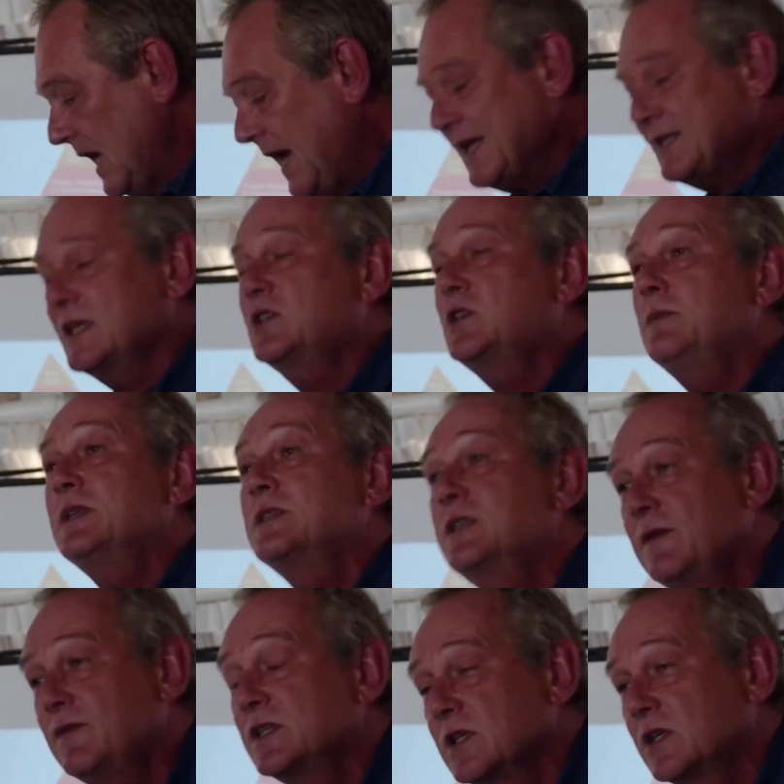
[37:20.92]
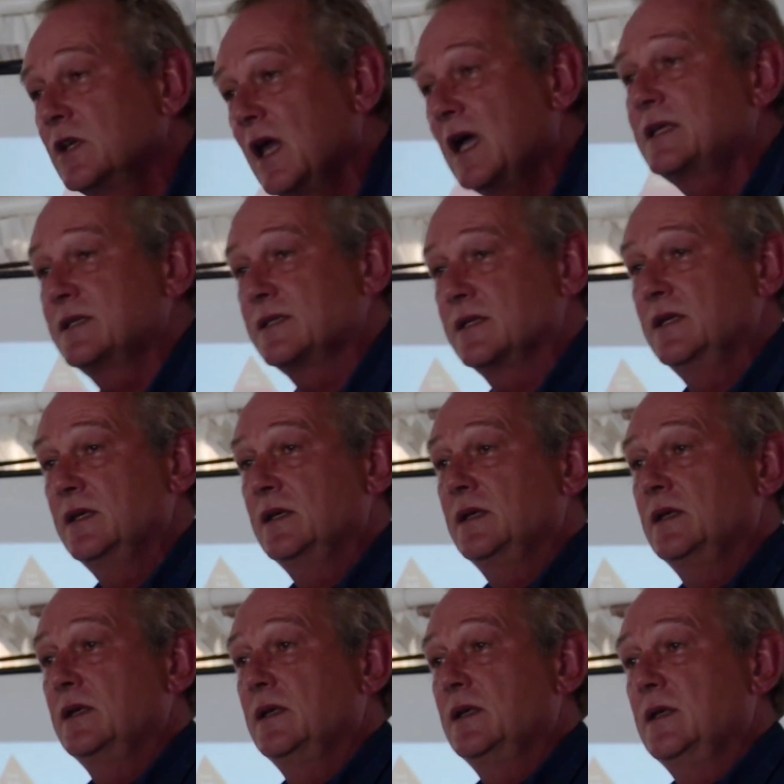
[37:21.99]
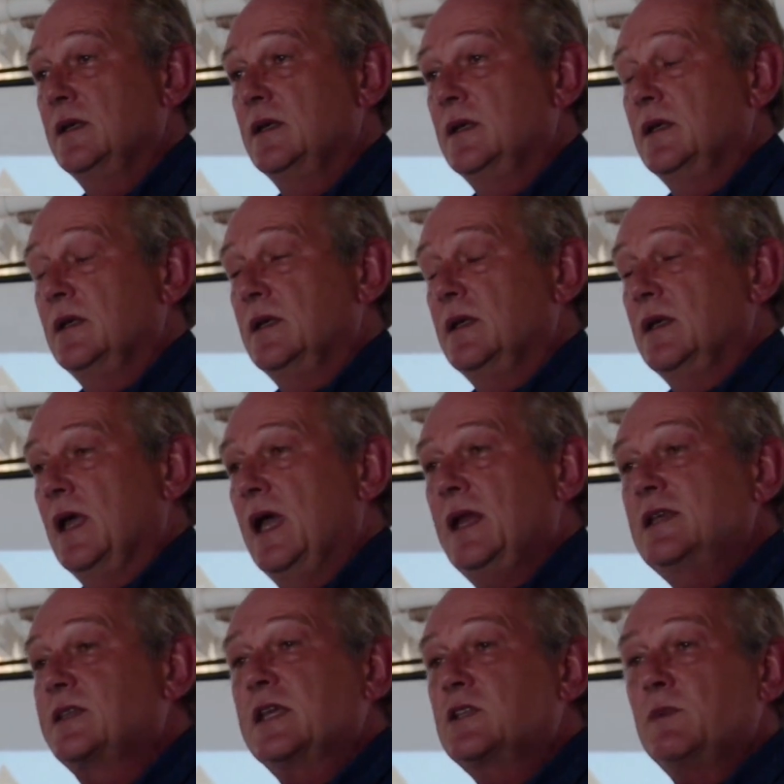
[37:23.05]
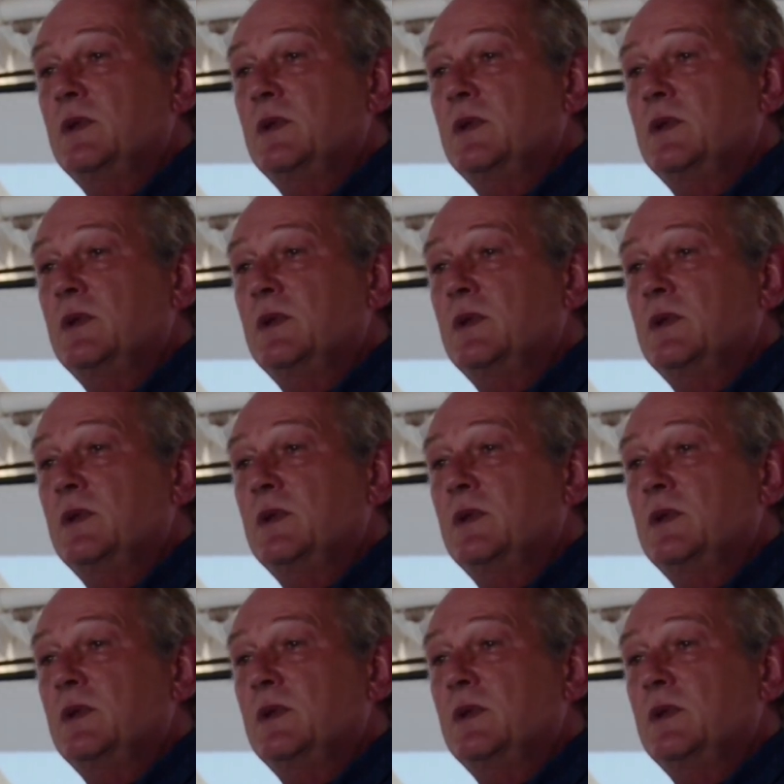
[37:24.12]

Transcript: And I said to him, it's diverticulitis. And he said